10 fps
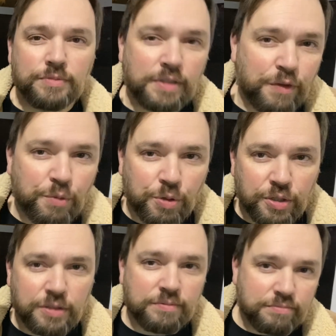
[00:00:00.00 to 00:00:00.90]

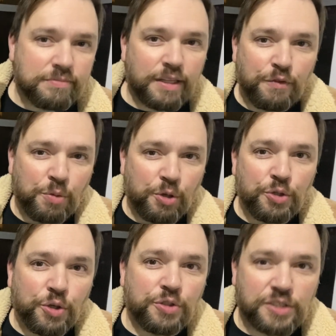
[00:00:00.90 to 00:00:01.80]
everybody
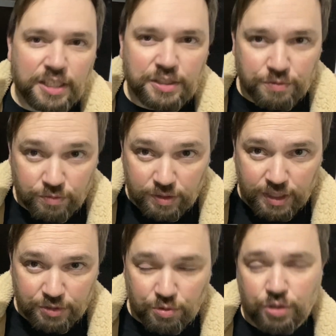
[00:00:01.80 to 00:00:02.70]
knows
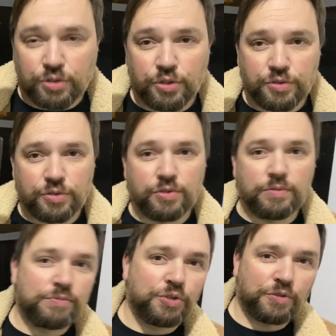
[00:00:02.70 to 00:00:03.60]
jazz rock knows
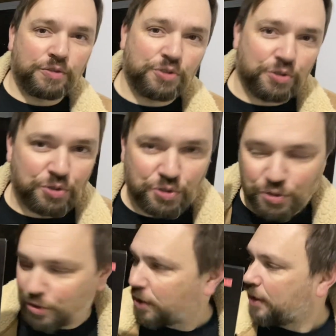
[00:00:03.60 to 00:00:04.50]
George
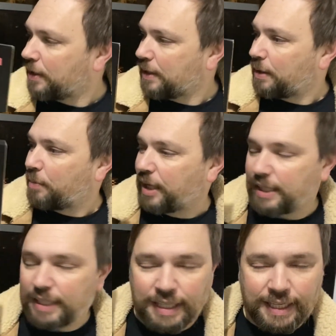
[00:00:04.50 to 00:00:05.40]
Duke,
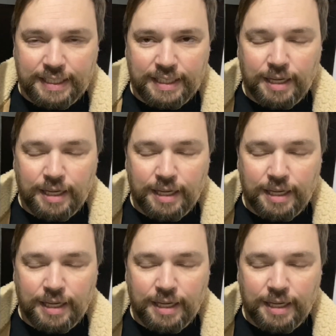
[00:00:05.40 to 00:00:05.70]
but like